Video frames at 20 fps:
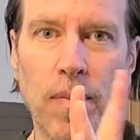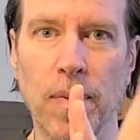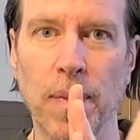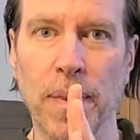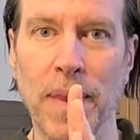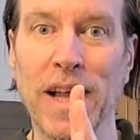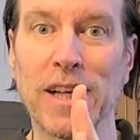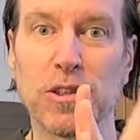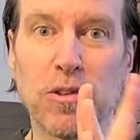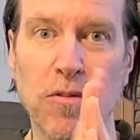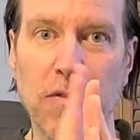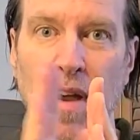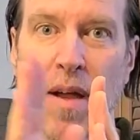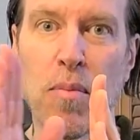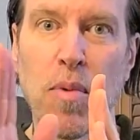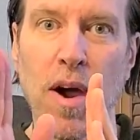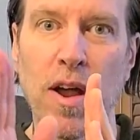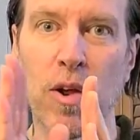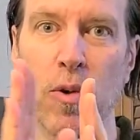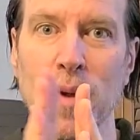That's what
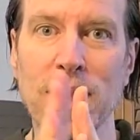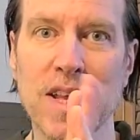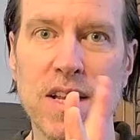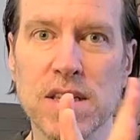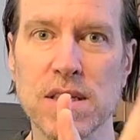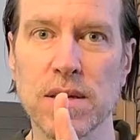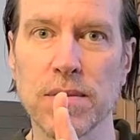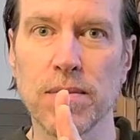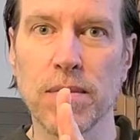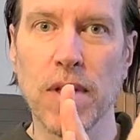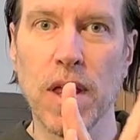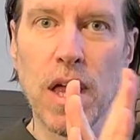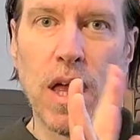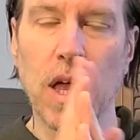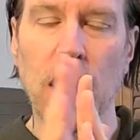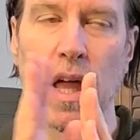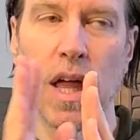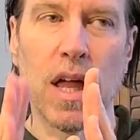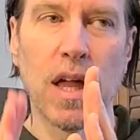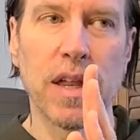vibrato is.
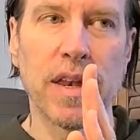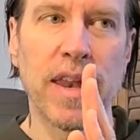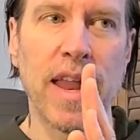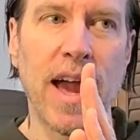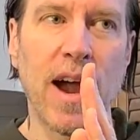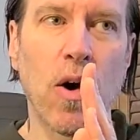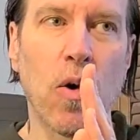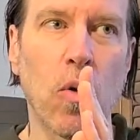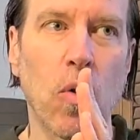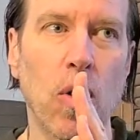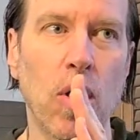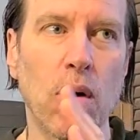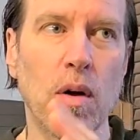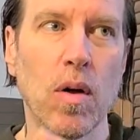Now,